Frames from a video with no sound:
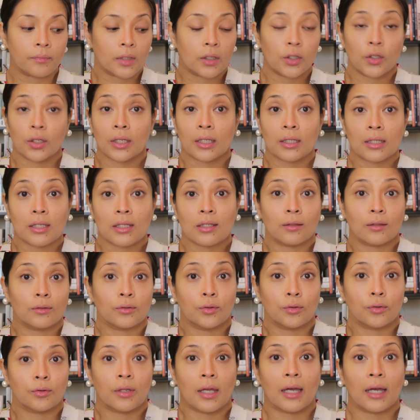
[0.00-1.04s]
You can still
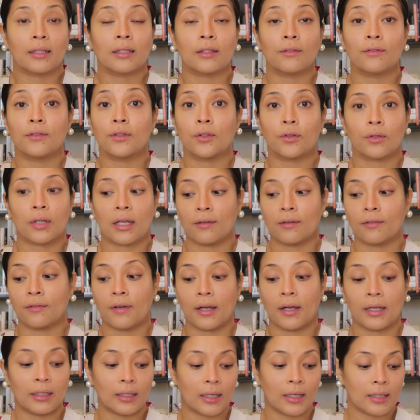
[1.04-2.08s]
do that if you don't have
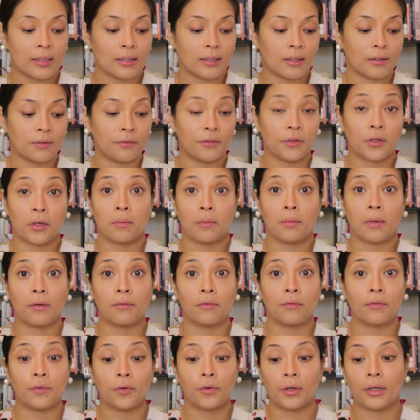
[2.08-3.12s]
fine lines and if you're above
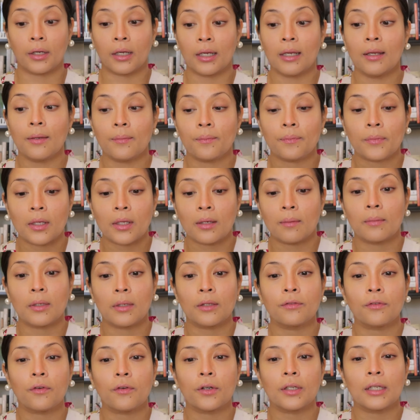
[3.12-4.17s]
40. But
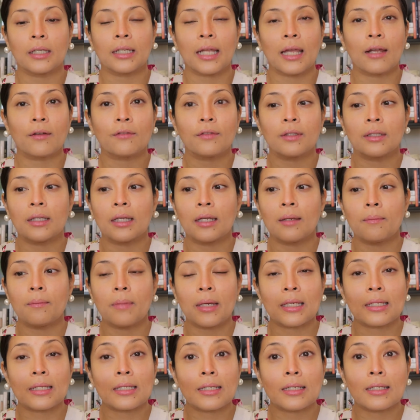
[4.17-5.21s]
on an everyday
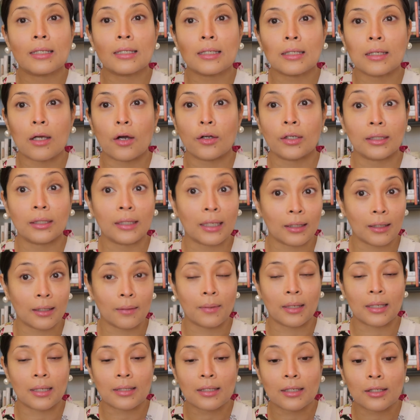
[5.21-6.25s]
basis, on a daily
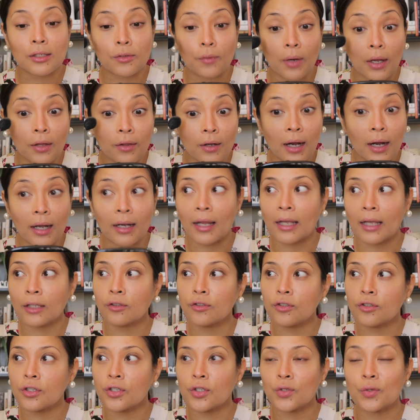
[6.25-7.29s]
basis rather, I like to
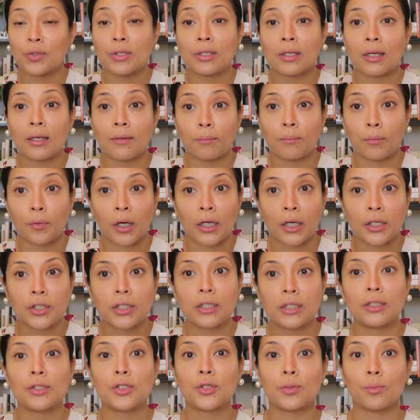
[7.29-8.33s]
just use a brush
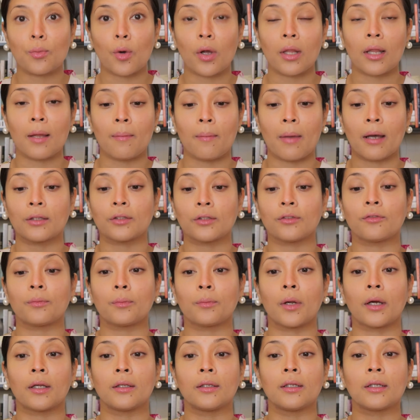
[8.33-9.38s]
and a small amount of
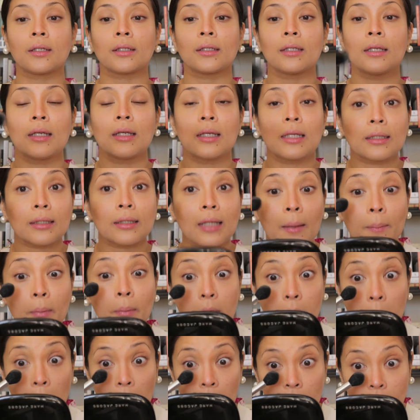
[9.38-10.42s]
product, tap it
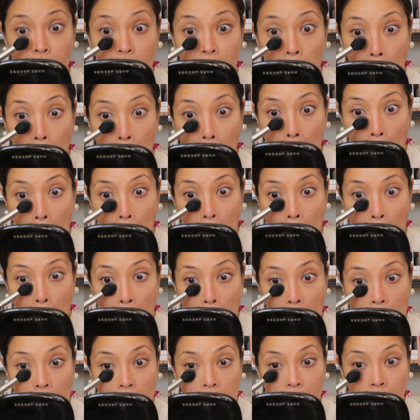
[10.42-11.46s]
off,
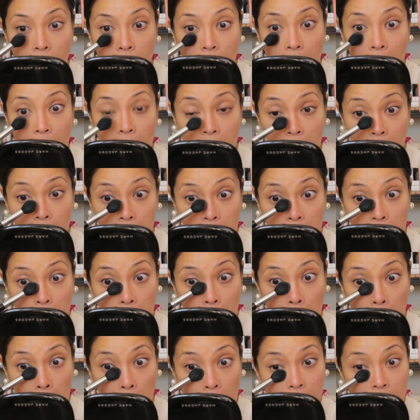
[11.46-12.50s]
and apply it
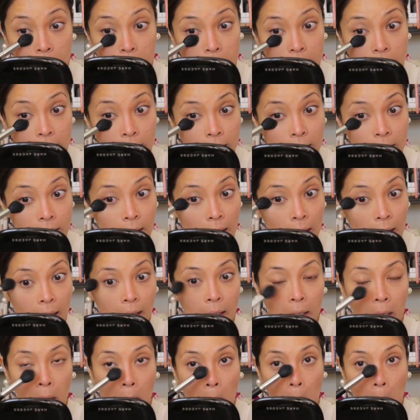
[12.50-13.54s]
underneath the eye.